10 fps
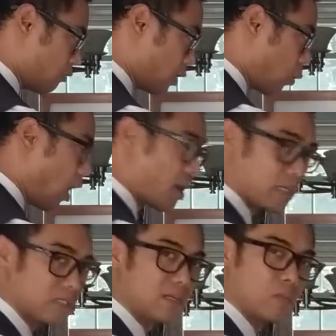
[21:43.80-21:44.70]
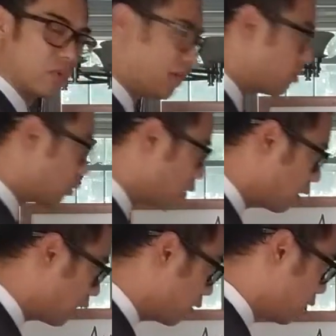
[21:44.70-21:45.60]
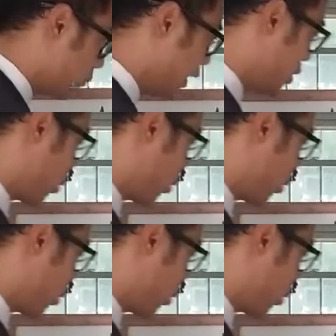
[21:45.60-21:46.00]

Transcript: requires some level of being